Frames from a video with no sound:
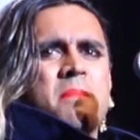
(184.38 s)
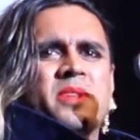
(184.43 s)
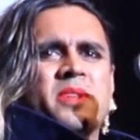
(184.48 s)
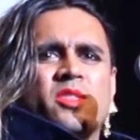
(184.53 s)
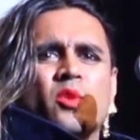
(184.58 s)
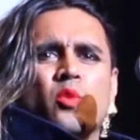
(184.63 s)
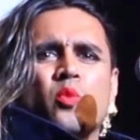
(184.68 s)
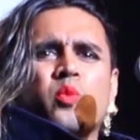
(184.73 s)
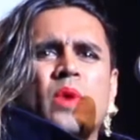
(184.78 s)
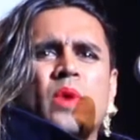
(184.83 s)
but
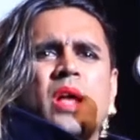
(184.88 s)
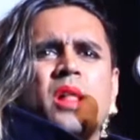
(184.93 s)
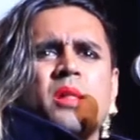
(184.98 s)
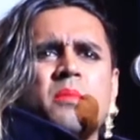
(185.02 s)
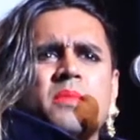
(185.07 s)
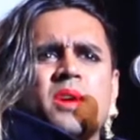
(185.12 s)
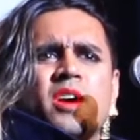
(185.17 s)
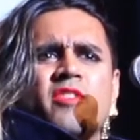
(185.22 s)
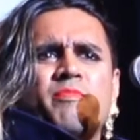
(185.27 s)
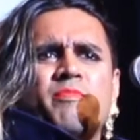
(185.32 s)
the
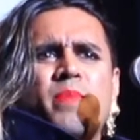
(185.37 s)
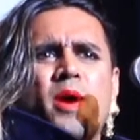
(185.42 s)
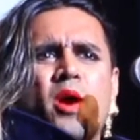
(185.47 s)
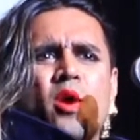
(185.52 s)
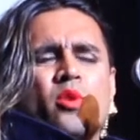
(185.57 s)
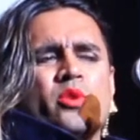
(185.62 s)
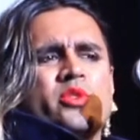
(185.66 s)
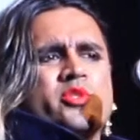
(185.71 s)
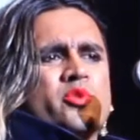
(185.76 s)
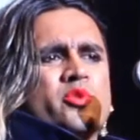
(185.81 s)
realm of
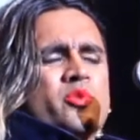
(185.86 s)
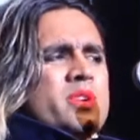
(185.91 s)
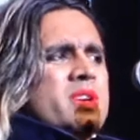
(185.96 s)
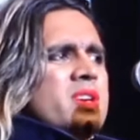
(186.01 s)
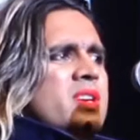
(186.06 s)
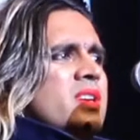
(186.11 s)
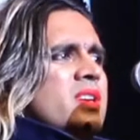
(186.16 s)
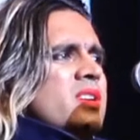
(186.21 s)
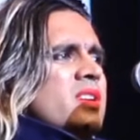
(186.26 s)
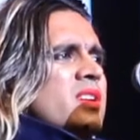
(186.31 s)

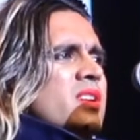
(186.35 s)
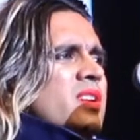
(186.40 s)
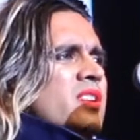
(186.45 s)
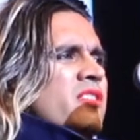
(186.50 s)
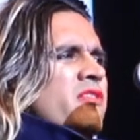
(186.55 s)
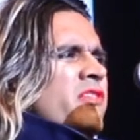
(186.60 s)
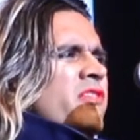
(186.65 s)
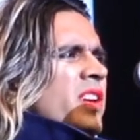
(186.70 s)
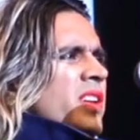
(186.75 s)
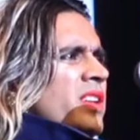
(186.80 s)
poetry
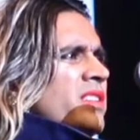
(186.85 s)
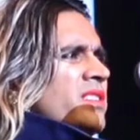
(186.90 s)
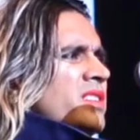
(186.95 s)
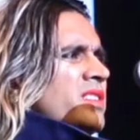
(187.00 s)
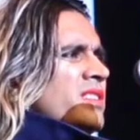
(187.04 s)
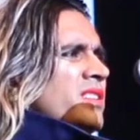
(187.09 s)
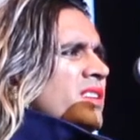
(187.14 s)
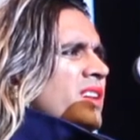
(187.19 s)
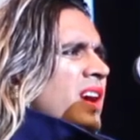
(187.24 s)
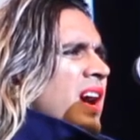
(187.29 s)
felt
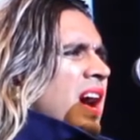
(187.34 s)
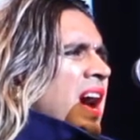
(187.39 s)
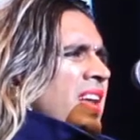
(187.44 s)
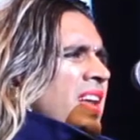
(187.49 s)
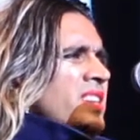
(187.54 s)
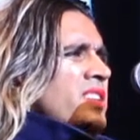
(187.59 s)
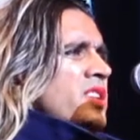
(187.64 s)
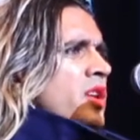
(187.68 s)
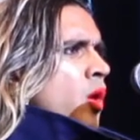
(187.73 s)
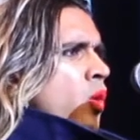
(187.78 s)

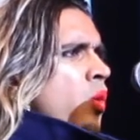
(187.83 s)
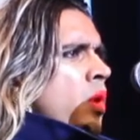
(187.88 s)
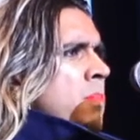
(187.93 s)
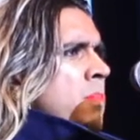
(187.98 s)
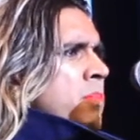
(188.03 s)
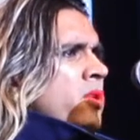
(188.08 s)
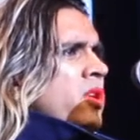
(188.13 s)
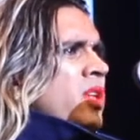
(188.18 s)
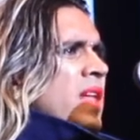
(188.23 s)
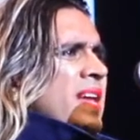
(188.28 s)

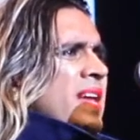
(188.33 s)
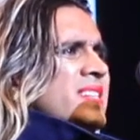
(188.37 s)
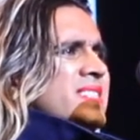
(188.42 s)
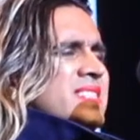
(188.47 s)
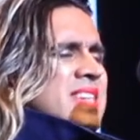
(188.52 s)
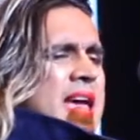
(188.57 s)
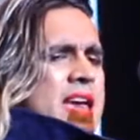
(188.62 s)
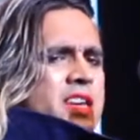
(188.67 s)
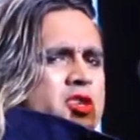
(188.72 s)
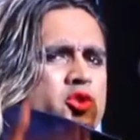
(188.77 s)
unknowable and
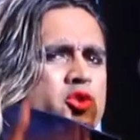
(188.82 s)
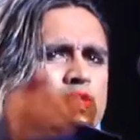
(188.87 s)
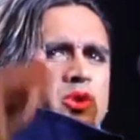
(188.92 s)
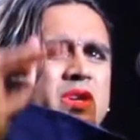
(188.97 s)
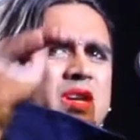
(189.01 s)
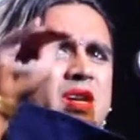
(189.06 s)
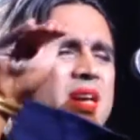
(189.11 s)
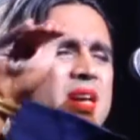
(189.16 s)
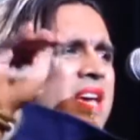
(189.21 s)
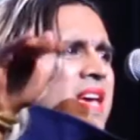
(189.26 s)
its
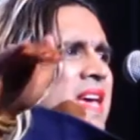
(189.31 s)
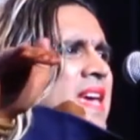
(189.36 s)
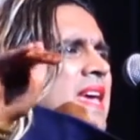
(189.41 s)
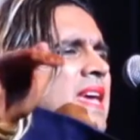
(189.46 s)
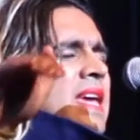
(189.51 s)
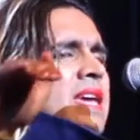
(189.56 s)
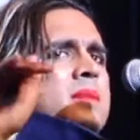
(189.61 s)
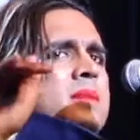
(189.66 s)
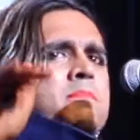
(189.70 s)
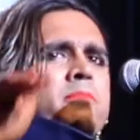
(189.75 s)
entry
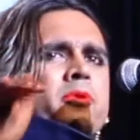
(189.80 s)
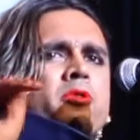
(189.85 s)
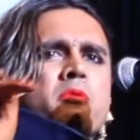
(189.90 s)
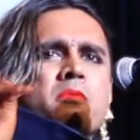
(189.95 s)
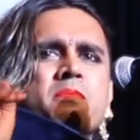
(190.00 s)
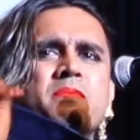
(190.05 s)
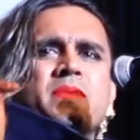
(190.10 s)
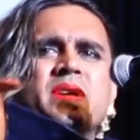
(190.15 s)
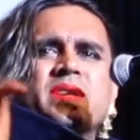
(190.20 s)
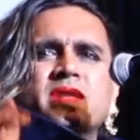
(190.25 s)

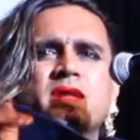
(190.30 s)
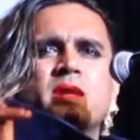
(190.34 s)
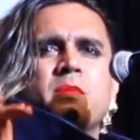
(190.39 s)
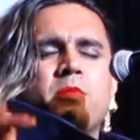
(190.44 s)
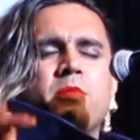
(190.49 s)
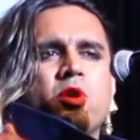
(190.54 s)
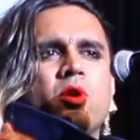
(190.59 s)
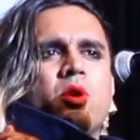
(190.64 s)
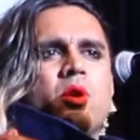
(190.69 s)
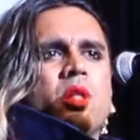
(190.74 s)

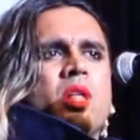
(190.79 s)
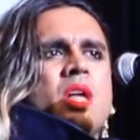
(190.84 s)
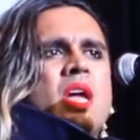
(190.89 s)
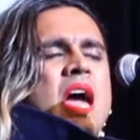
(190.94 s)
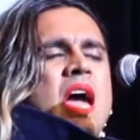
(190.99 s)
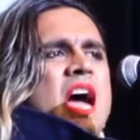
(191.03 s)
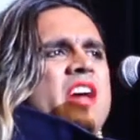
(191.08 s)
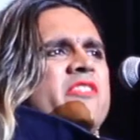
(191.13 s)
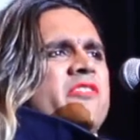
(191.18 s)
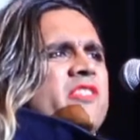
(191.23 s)
impermissible.
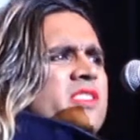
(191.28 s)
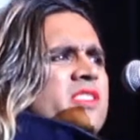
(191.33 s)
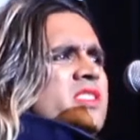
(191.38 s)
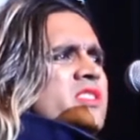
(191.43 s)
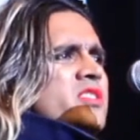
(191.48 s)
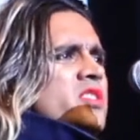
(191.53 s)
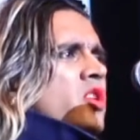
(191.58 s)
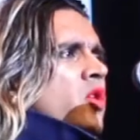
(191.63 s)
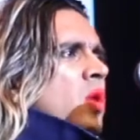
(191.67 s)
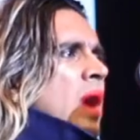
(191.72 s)
I felt
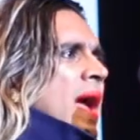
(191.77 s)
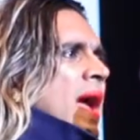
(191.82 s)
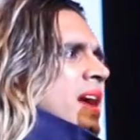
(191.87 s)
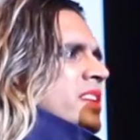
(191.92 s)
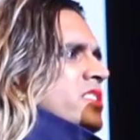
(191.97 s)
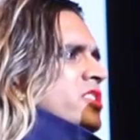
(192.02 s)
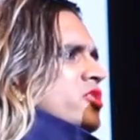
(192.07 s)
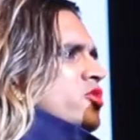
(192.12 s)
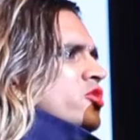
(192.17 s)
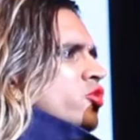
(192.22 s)
as though I
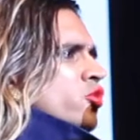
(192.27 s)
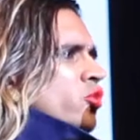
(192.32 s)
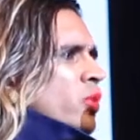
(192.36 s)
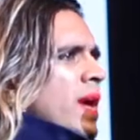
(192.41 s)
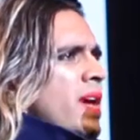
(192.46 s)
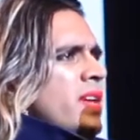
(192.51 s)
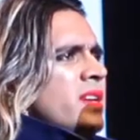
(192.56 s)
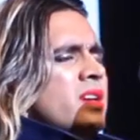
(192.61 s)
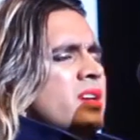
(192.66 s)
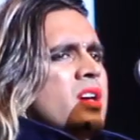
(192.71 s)
had to
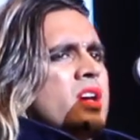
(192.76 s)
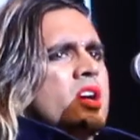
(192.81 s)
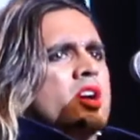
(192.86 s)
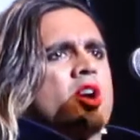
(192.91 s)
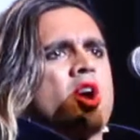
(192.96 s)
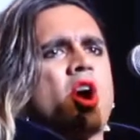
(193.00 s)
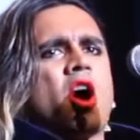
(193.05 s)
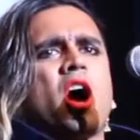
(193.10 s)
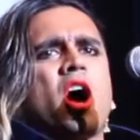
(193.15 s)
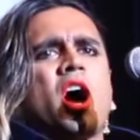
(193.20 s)
tread
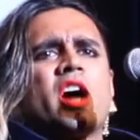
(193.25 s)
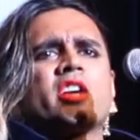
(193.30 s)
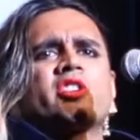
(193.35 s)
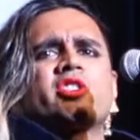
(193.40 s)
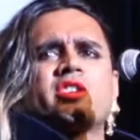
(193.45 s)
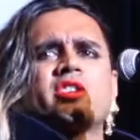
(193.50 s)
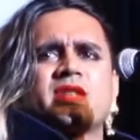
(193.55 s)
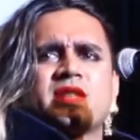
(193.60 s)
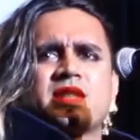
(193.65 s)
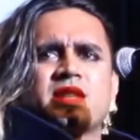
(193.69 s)

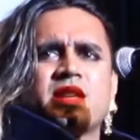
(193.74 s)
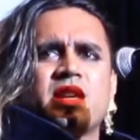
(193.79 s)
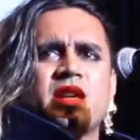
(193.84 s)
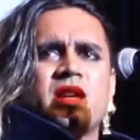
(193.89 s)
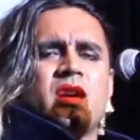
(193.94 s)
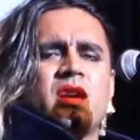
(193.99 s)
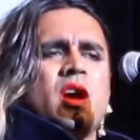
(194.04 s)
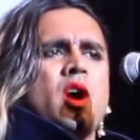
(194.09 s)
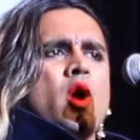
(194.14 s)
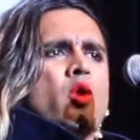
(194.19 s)

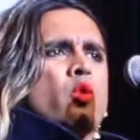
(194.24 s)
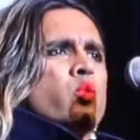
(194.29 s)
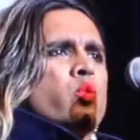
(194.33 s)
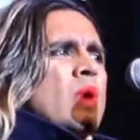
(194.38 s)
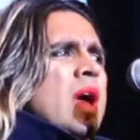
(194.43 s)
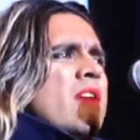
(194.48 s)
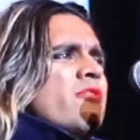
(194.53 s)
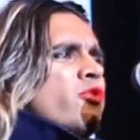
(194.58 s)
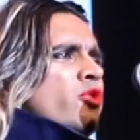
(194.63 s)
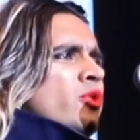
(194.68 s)
cautiously,
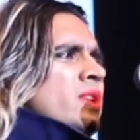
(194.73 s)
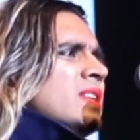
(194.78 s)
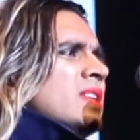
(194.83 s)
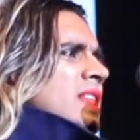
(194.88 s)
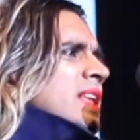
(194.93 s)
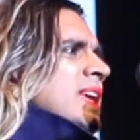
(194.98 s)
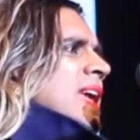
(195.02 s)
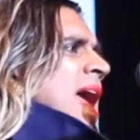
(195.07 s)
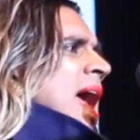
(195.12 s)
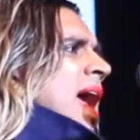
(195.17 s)

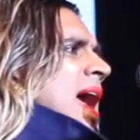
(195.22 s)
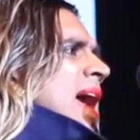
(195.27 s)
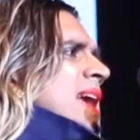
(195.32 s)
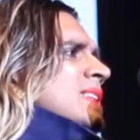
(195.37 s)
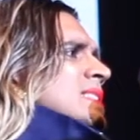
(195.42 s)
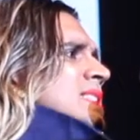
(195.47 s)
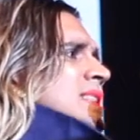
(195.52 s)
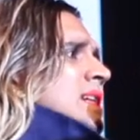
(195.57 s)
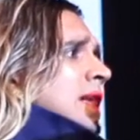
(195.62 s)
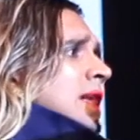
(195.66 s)
reverently,
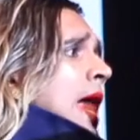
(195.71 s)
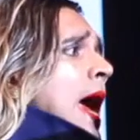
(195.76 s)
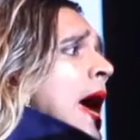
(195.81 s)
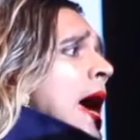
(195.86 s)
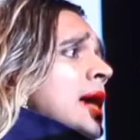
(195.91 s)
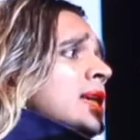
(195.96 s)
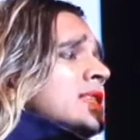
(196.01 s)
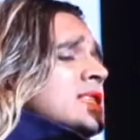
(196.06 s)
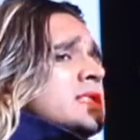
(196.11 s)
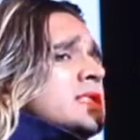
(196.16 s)
hands
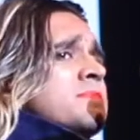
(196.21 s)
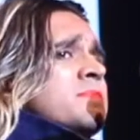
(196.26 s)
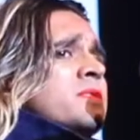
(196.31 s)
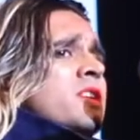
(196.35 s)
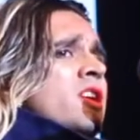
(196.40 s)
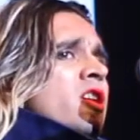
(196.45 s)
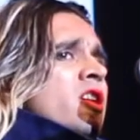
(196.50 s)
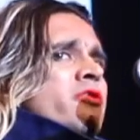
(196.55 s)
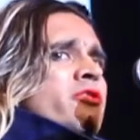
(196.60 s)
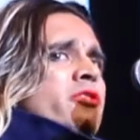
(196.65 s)
clasped,
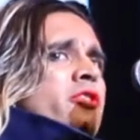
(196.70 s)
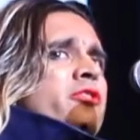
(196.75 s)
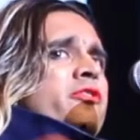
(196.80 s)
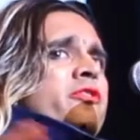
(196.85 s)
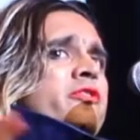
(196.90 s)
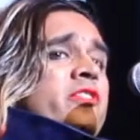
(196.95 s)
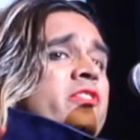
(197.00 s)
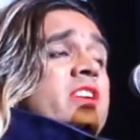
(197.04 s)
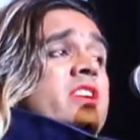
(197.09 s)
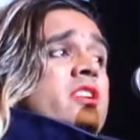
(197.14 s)
for
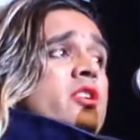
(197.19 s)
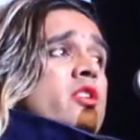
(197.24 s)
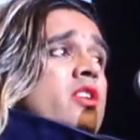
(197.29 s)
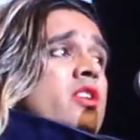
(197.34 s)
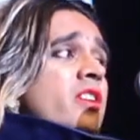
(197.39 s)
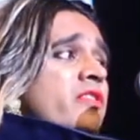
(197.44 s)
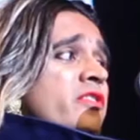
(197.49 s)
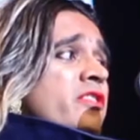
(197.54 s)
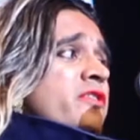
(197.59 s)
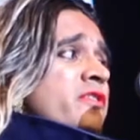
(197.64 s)
fear
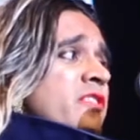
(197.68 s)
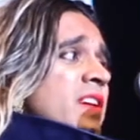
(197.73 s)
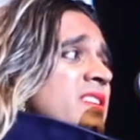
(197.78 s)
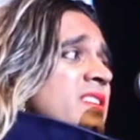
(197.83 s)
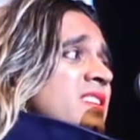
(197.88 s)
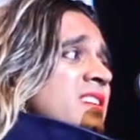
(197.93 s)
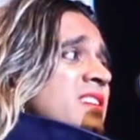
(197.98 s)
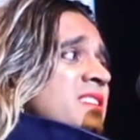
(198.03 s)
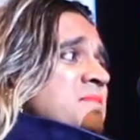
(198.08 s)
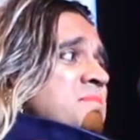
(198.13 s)
of
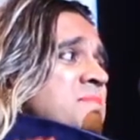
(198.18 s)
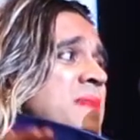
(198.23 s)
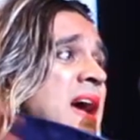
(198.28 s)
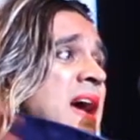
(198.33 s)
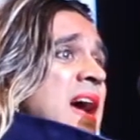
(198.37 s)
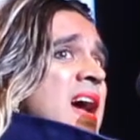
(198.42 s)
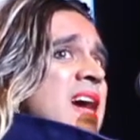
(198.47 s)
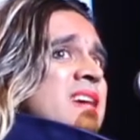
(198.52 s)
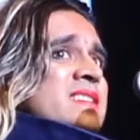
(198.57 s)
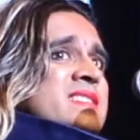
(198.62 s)
offending
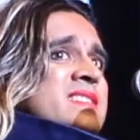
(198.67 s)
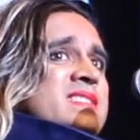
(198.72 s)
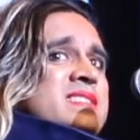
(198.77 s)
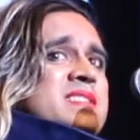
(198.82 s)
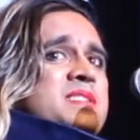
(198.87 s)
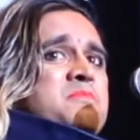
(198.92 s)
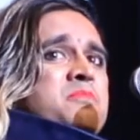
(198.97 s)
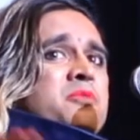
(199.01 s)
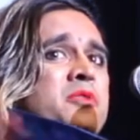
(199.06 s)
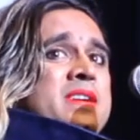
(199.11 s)
past
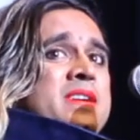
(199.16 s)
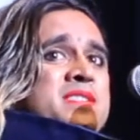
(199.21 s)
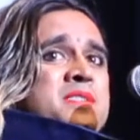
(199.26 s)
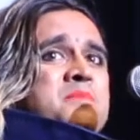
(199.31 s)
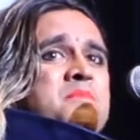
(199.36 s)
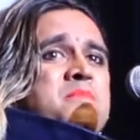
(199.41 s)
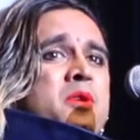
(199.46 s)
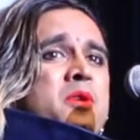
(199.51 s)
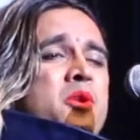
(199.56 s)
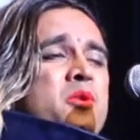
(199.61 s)
and
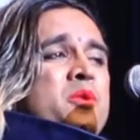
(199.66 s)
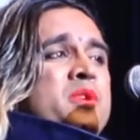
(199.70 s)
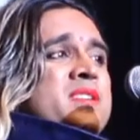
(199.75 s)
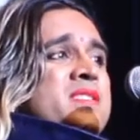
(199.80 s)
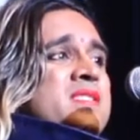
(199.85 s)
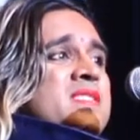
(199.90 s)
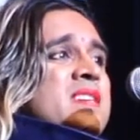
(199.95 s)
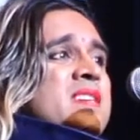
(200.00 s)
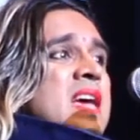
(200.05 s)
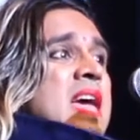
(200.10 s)
present
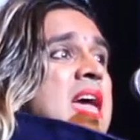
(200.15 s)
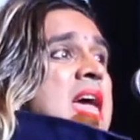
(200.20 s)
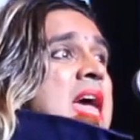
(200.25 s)
poets